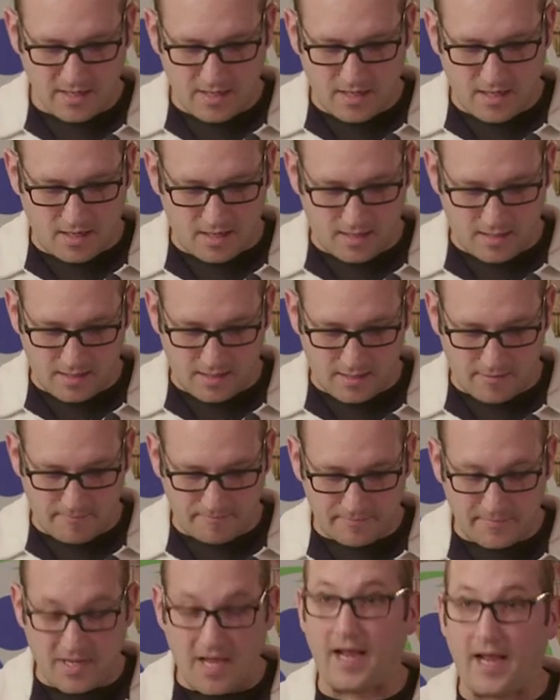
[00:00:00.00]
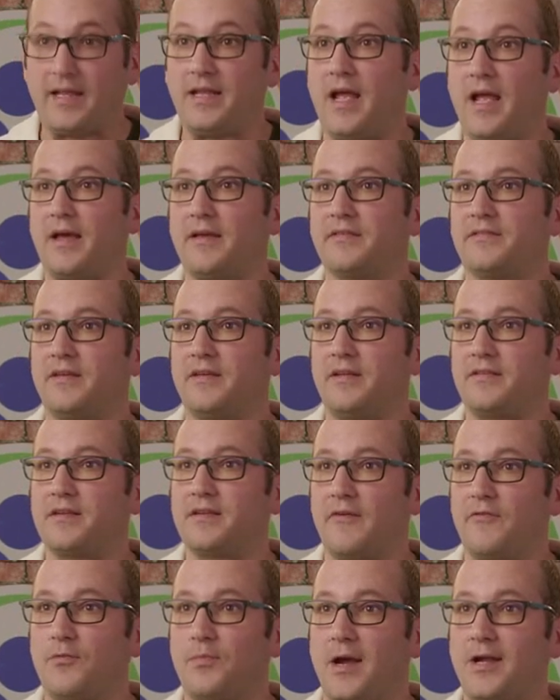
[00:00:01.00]
Um, and yes, it is
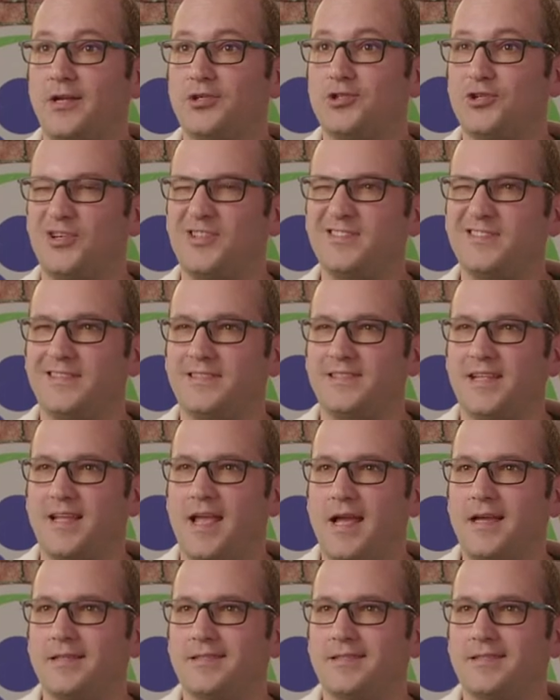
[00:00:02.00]
covered by insurance, just in case.